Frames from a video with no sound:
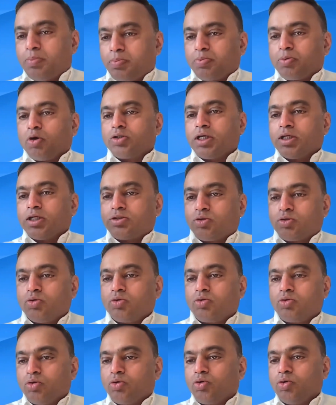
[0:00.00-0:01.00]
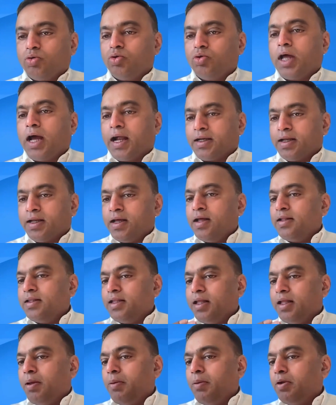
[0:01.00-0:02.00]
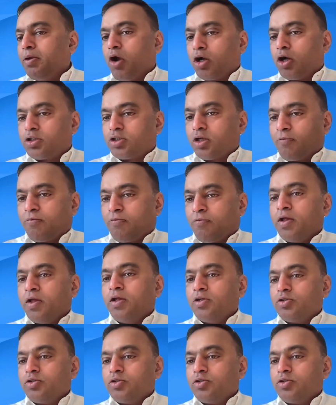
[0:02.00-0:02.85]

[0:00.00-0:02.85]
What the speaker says: process to do that. There may be lots of